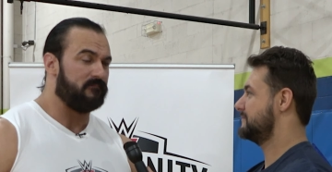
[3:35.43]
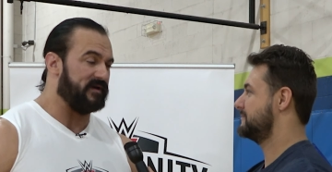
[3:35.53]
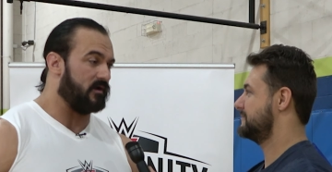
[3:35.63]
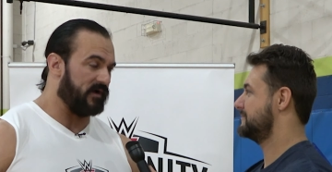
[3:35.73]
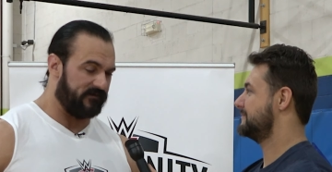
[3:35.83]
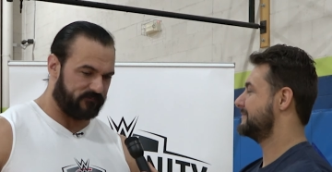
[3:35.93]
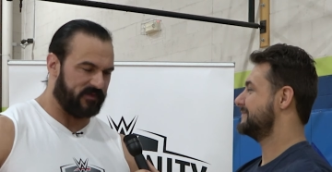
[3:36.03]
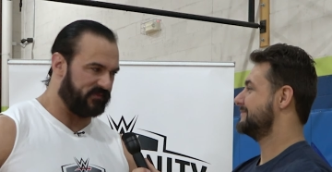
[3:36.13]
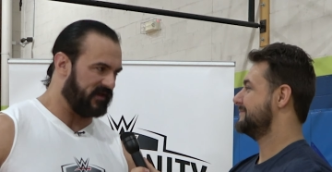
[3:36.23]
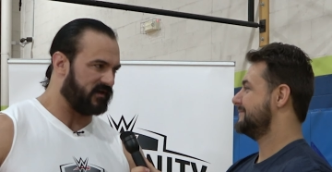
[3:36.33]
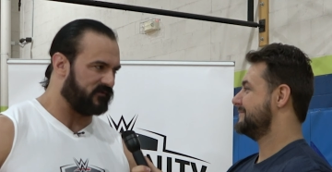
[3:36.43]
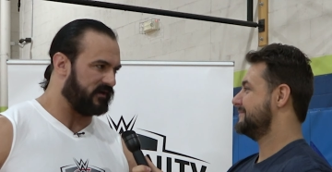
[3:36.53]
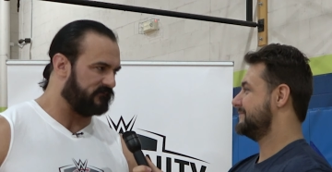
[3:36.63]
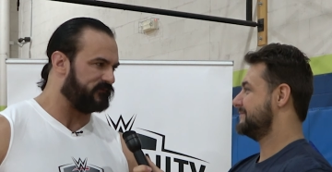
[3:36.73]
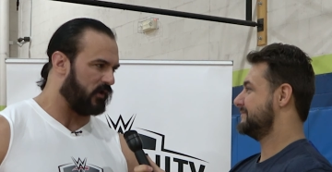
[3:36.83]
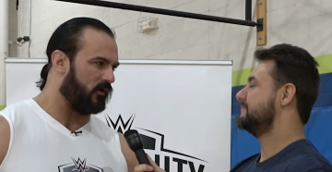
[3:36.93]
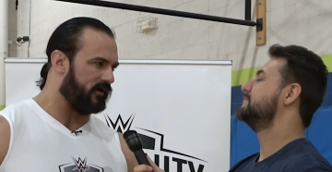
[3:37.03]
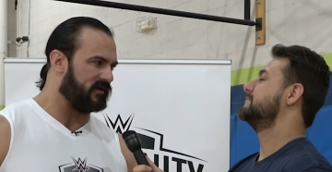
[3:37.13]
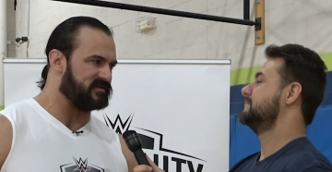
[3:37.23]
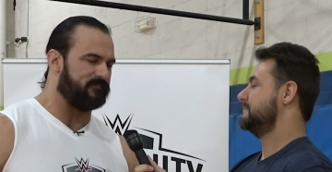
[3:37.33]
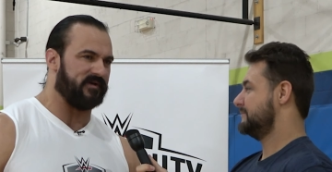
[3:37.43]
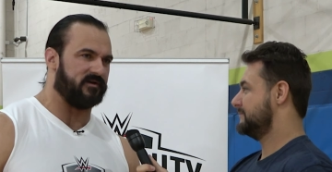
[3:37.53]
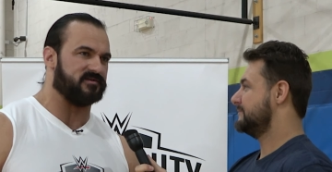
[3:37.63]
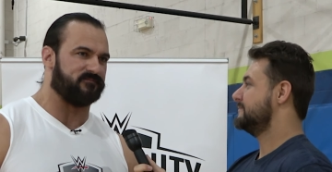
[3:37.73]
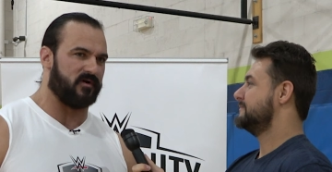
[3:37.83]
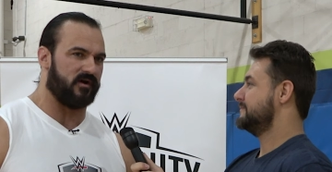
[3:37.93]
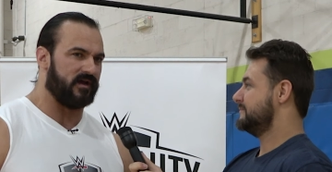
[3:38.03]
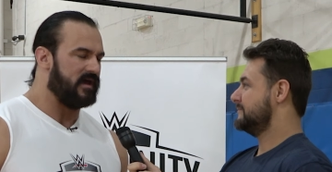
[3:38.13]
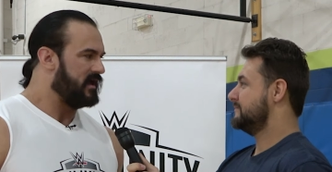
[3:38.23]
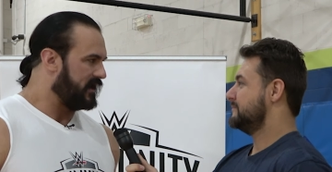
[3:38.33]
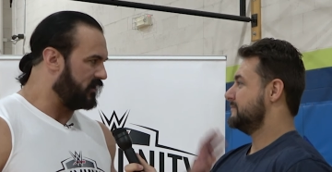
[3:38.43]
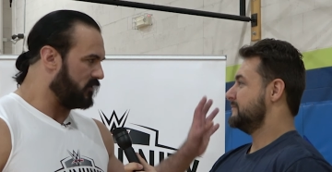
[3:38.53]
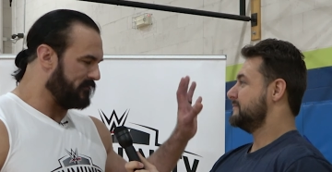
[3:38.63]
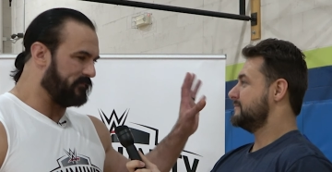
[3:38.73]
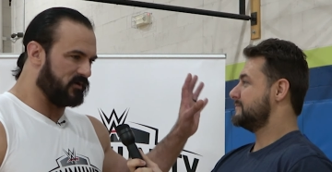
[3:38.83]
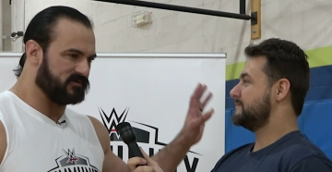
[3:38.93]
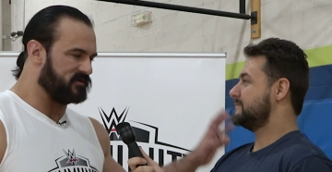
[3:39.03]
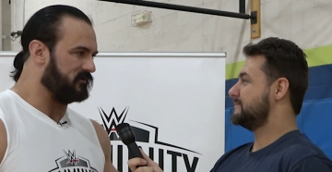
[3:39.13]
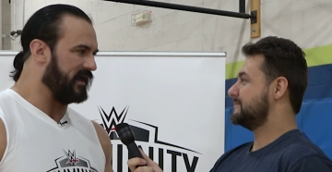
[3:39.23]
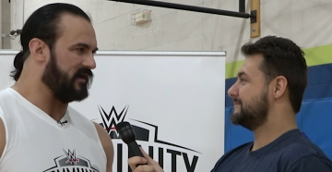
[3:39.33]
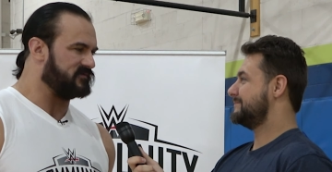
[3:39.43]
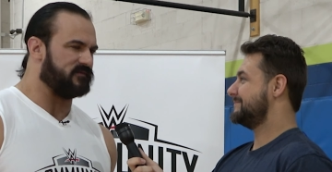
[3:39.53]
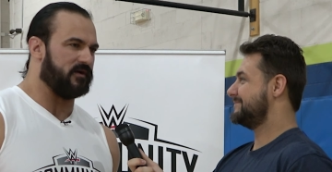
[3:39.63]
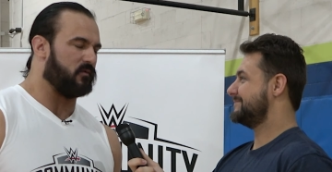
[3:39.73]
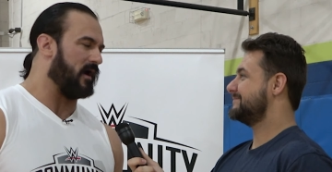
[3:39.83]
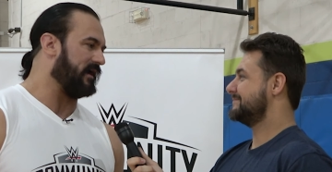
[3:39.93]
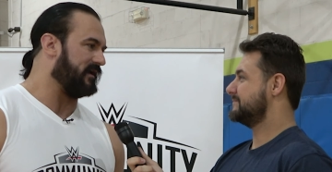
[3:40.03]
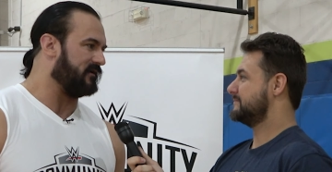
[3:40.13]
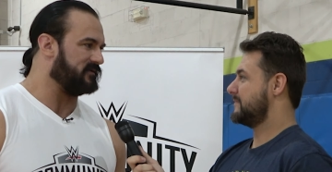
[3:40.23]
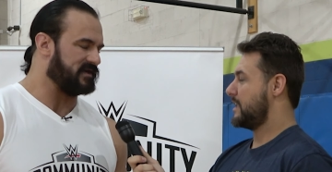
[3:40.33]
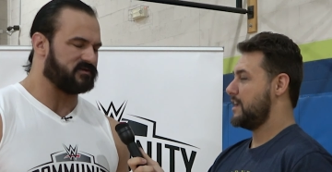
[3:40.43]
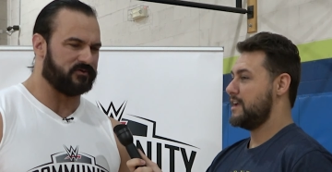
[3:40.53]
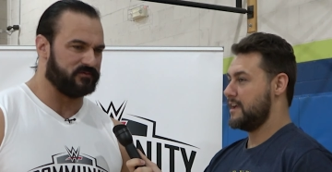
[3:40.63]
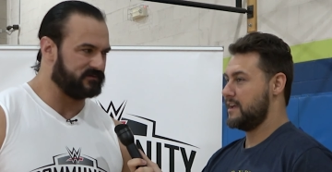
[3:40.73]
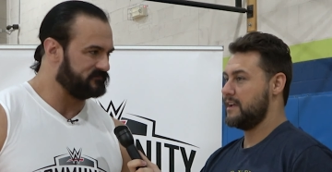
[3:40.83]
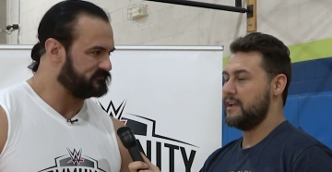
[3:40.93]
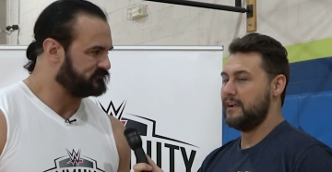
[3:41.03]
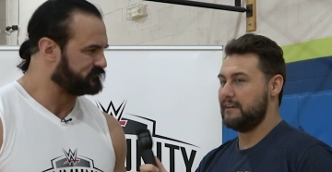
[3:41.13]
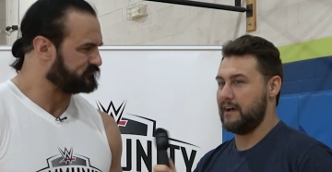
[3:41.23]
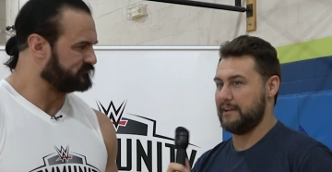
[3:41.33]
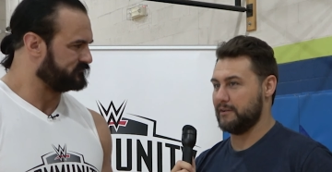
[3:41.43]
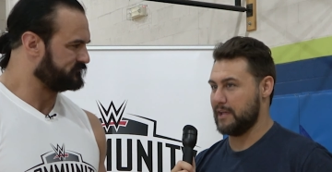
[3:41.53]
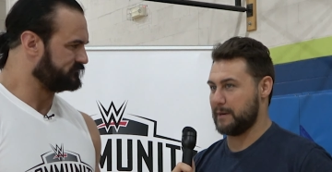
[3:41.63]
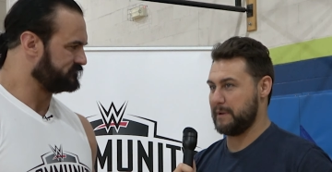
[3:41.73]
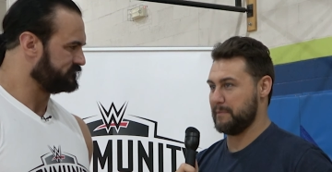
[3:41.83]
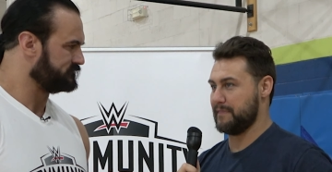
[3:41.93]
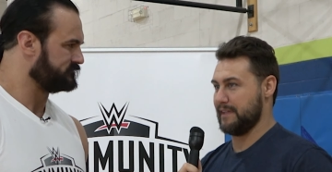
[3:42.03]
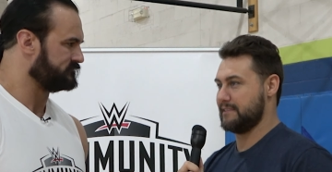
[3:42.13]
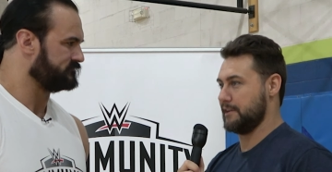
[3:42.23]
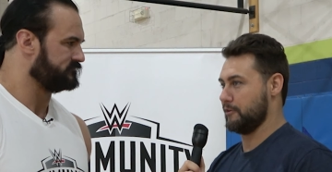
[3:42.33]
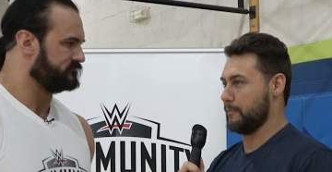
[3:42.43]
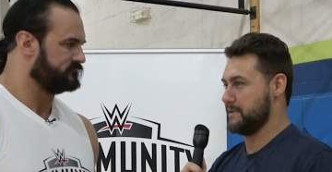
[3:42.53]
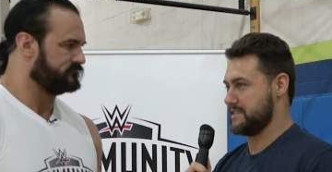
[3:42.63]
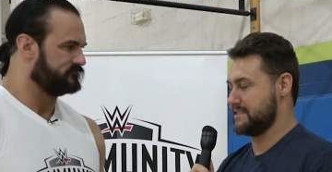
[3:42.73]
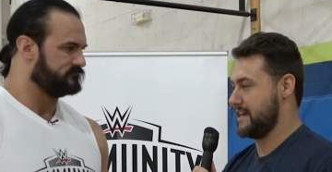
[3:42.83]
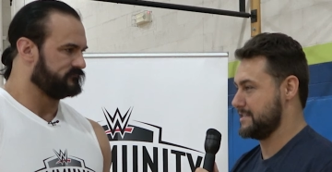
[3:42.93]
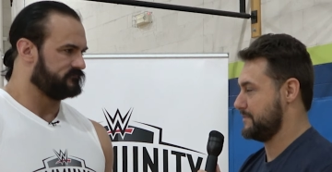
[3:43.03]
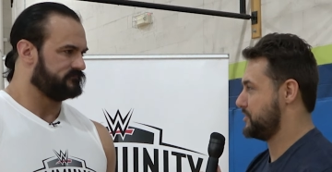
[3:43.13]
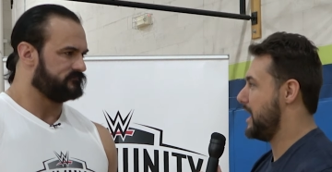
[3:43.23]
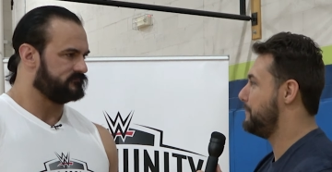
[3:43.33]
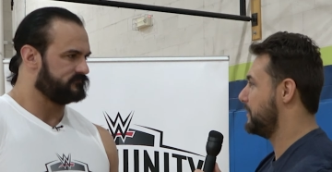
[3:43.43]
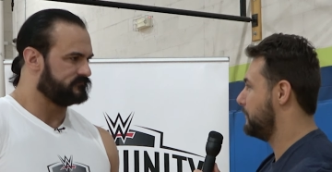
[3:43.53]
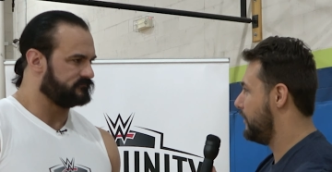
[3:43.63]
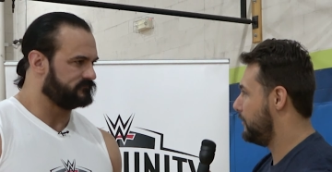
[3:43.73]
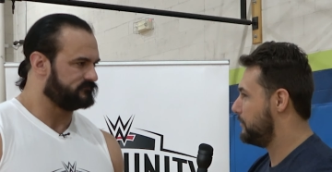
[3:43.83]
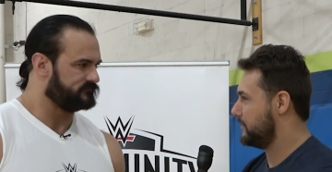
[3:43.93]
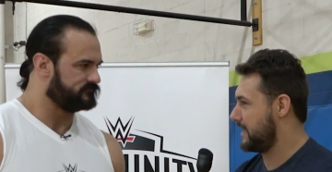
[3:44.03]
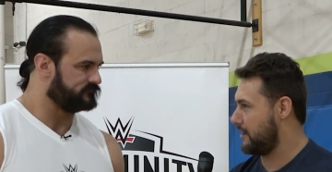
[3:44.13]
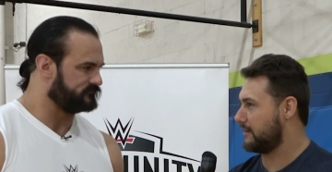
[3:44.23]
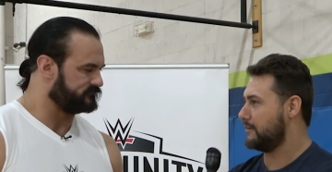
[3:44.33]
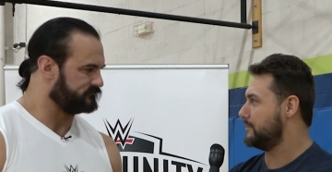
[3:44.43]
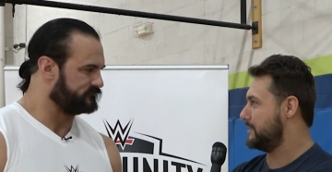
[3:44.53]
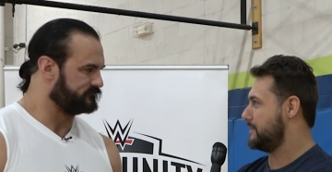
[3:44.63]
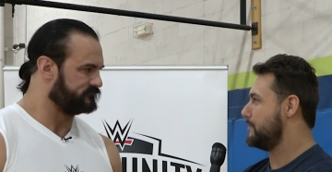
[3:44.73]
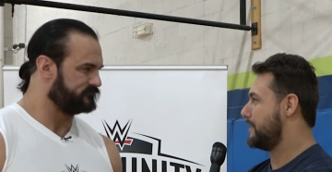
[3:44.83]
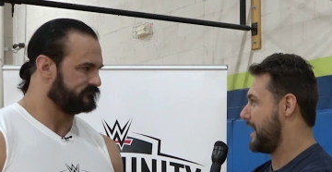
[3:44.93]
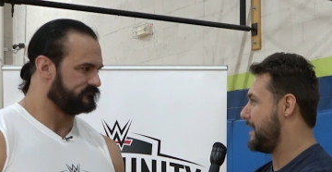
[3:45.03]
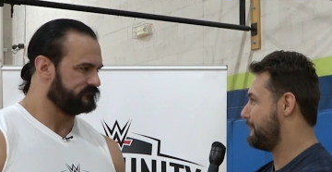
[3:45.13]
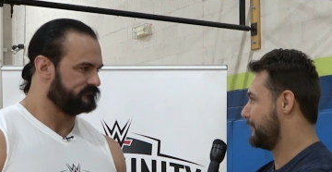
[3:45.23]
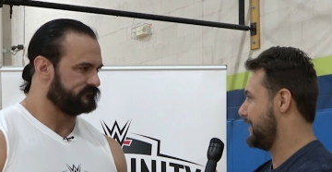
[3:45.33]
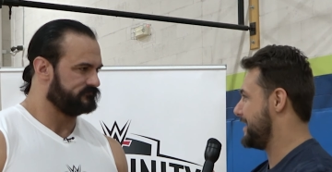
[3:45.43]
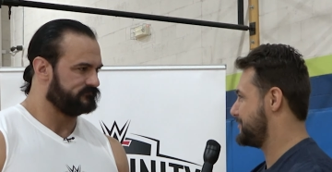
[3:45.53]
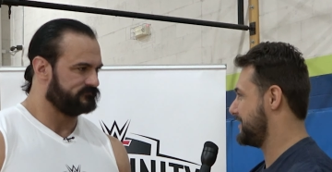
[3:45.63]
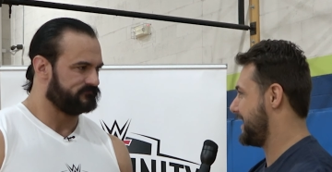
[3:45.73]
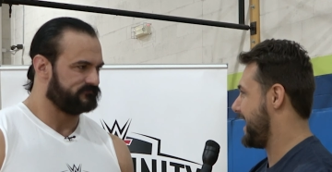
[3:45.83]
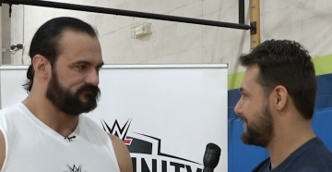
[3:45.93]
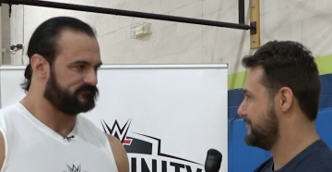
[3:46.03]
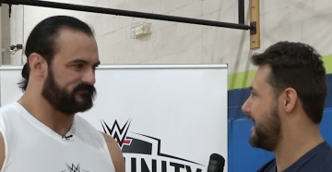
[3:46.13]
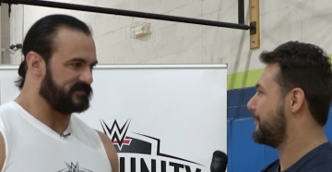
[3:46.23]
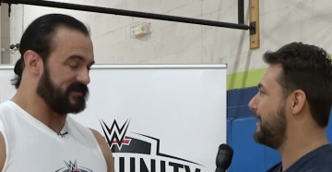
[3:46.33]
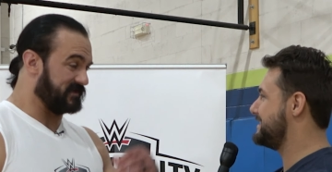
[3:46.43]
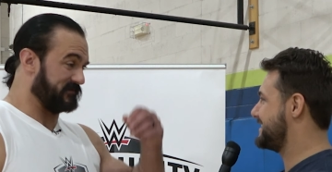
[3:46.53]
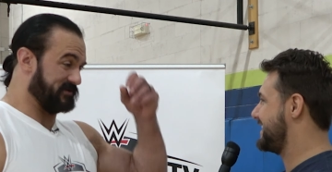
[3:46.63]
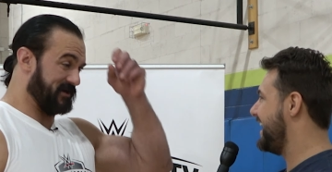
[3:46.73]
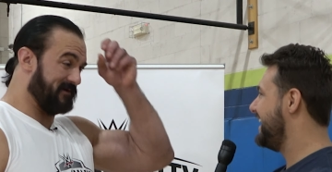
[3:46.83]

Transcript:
Speaker 1: being away from the thick of it in Florida and St. Petersburg, you know, and my personal life is very quiet now. That's cool.
Speaker 2: Now, I know a lot of people think that Europe is the size of a shopping mall, but they are going to the UK for Clash of the Castle. Not quite. Sc-